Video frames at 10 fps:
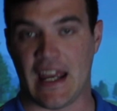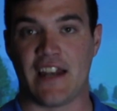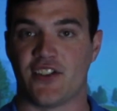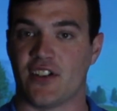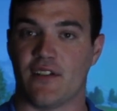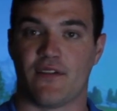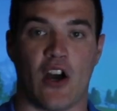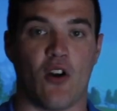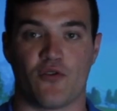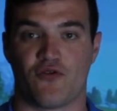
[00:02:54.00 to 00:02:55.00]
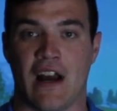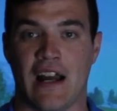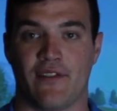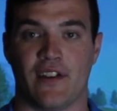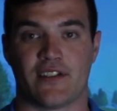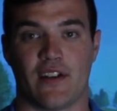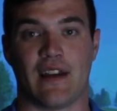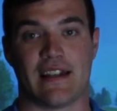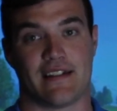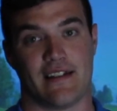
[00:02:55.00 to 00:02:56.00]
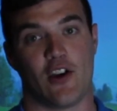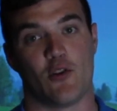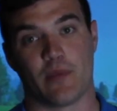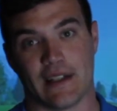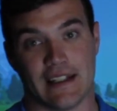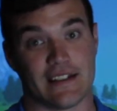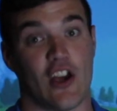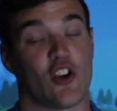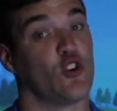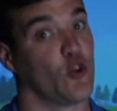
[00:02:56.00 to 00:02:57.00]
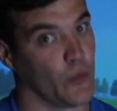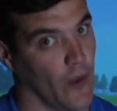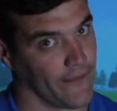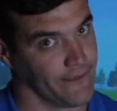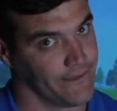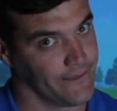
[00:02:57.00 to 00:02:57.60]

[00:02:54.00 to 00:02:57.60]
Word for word: the engine of the whole driver, so let's hope it's a good one.